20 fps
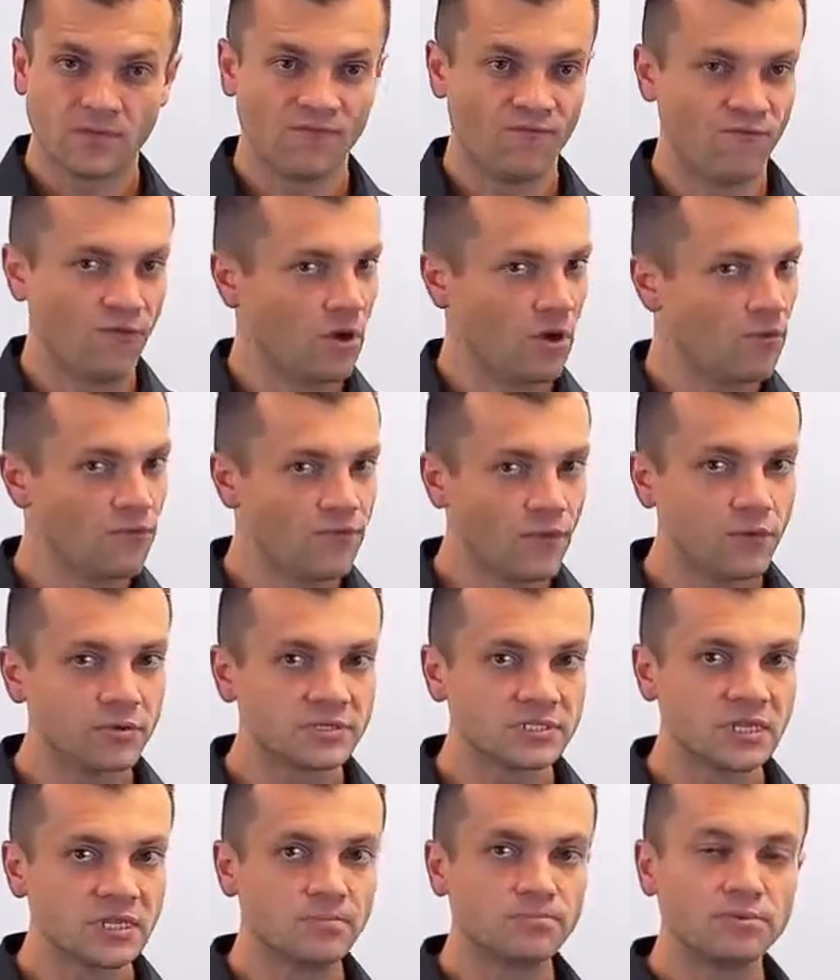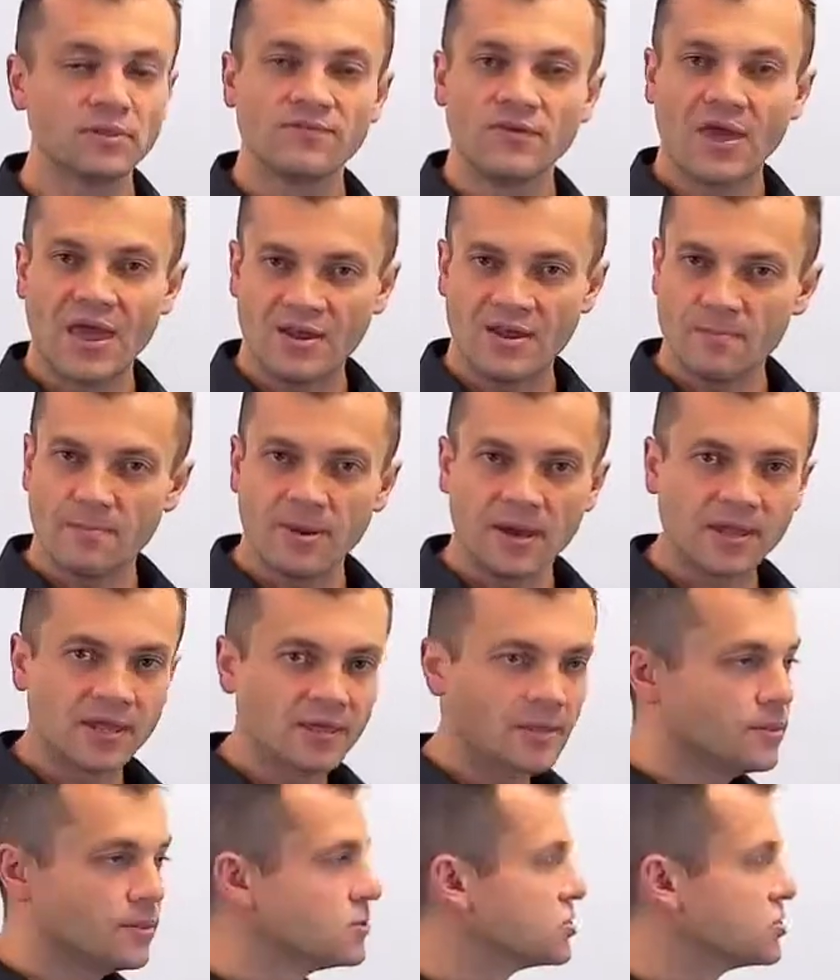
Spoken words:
Very, very simply, anybody can